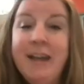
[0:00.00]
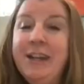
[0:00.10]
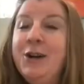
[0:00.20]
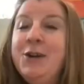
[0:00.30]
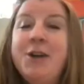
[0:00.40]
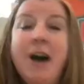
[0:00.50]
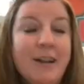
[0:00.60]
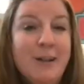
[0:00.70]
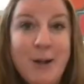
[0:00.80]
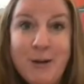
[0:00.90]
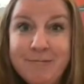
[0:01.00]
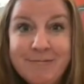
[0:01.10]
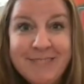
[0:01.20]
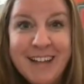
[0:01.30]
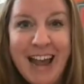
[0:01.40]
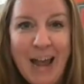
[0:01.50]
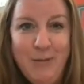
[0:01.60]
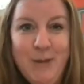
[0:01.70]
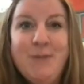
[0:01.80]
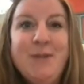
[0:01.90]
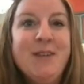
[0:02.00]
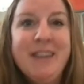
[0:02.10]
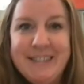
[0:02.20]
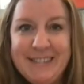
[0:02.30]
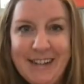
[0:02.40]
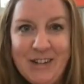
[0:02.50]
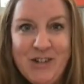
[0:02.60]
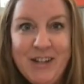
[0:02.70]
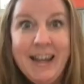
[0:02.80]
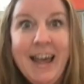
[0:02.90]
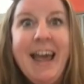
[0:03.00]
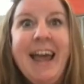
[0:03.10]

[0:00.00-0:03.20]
you're not alone if you feel this tension,